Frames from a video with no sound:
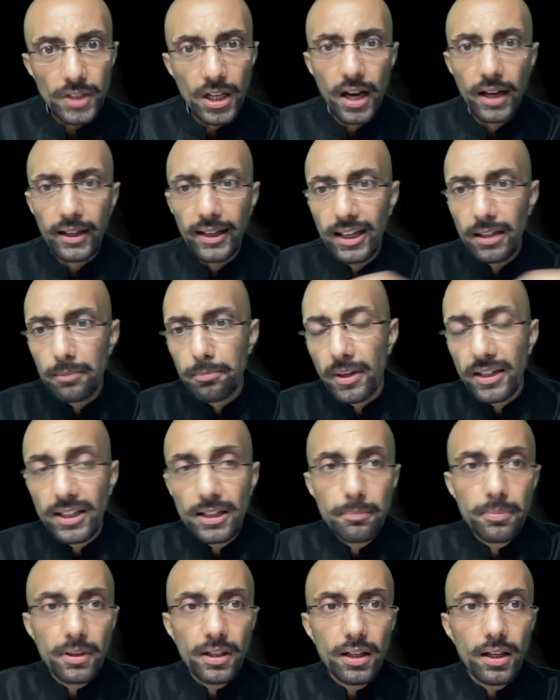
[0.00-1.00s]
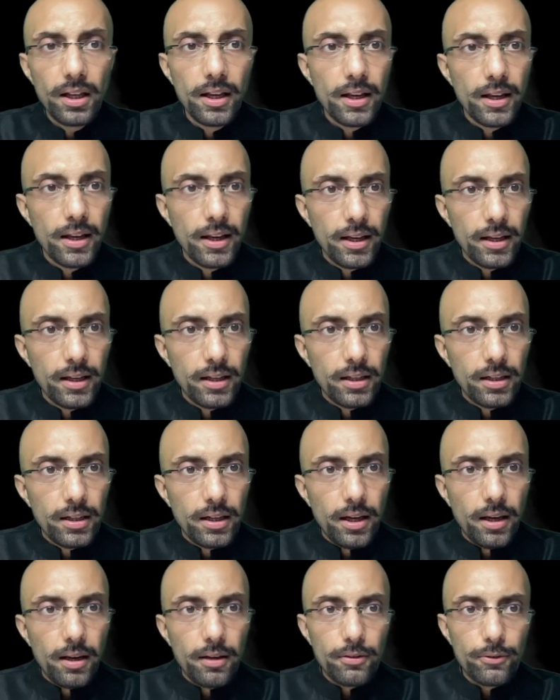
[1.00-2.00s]
Again, money bill.
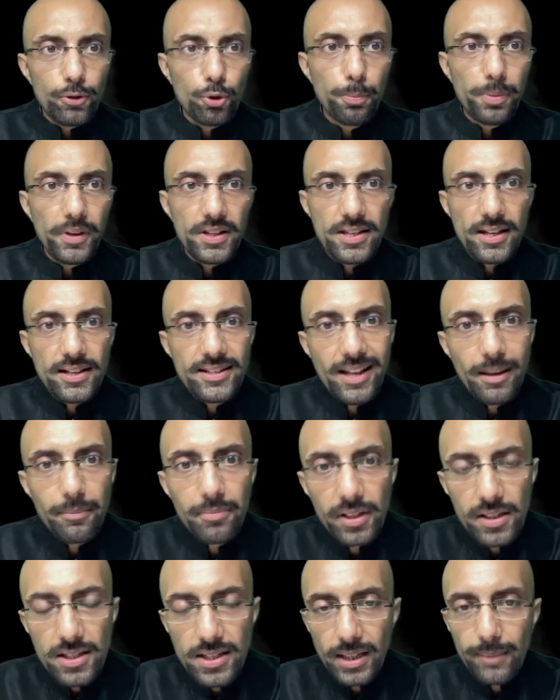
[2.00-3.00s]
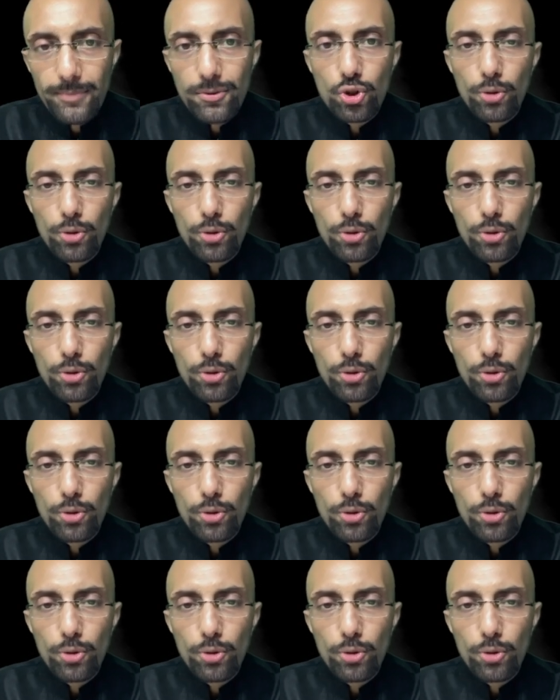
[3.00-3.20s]
UPSC examiner seems